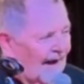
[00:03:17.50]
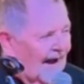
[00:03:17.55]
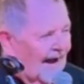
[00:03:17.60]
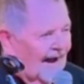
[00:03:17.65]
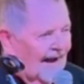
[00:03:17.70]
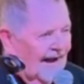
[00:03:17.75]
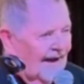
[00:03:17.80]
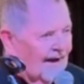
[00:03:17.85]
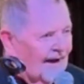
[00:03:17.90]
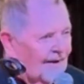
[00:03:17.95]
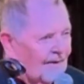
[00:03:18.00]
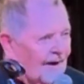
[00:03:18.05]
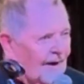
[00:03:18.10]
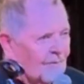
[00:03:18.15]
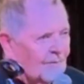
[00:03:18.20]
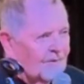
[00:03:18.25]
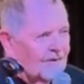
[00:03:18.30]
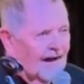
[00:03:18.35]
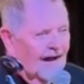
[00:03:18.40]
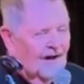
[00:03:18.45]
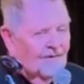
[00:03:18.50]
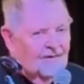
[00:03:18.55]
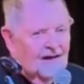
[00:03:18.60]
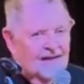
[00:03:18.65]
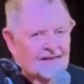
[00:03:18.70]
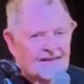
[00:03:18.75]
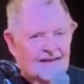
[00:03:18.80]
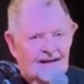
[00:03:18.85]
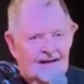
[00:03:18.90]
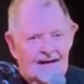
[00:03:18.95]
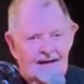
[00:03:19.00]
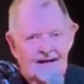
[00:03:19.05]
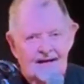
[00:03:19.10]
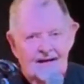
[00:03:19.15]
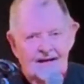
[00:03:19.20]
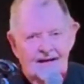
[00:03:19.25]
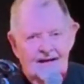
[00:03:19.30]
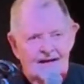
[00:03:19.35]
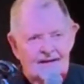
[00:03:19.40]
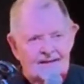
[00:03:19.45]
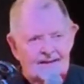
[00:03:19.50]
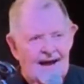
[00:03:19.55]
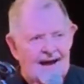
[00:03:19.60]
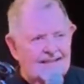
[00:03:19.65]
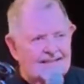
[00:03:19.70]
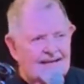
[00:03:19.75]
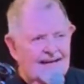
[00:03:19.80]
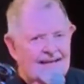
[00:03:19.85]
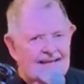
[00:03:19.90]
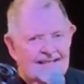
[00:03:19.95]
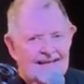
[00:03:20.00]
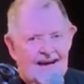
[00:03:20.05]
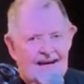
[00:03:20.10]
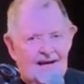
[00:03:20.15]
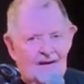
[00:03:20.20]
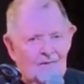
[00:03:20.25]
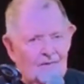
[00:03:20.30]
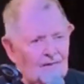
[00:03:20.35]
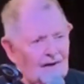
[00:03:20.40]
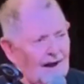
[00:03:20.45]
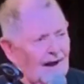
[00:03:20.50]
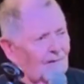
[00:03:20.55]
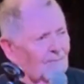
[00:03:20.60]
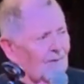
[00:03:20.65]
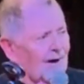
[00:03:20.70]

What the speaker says: I would have that thing." 1995.